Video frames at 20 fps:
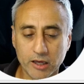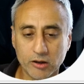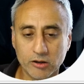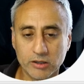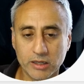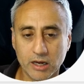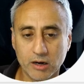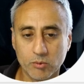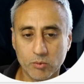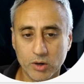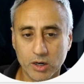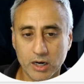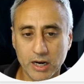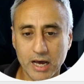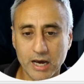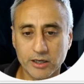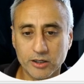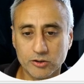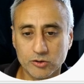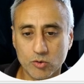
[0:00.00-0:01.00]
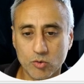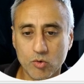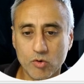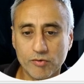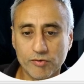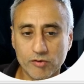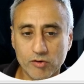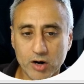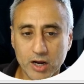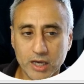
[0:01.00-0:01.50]
on that will allow you to
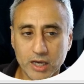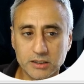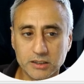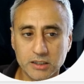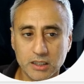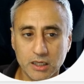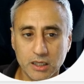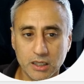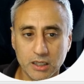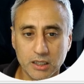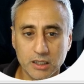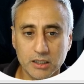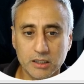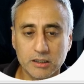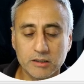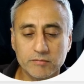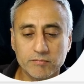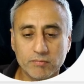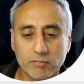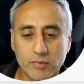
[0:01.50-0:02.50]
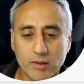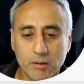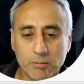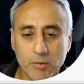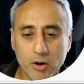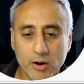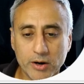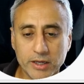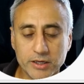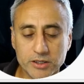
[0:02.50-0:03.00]
authorize
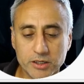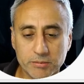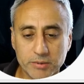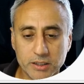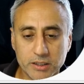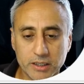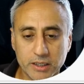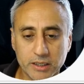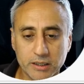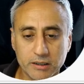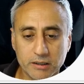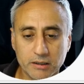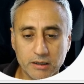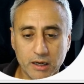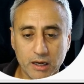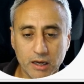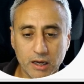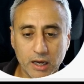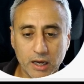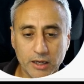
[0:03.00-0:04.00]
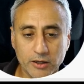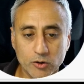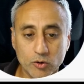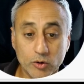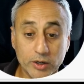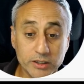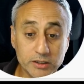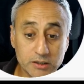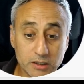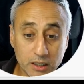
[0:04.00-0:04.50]
Bionic-GPT and your
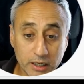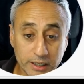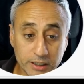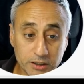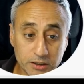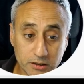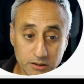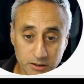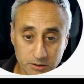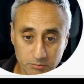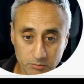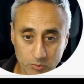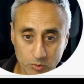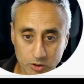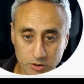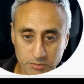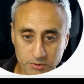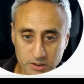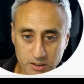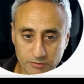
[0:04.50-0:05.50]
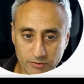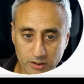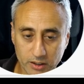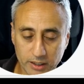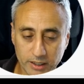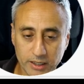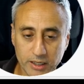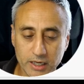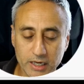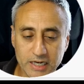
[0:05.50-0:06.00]
installation, more
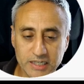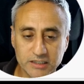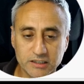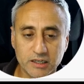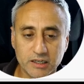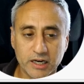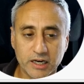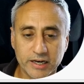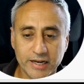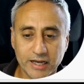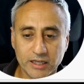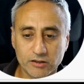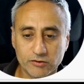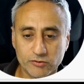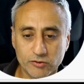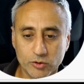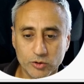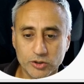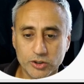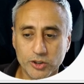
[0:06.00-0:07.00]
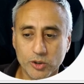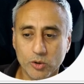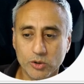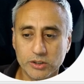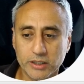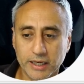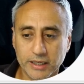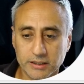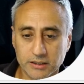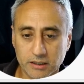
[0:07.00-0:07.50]
specifically, to connect through to your
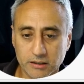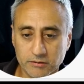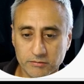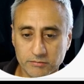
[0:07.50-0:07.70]
data.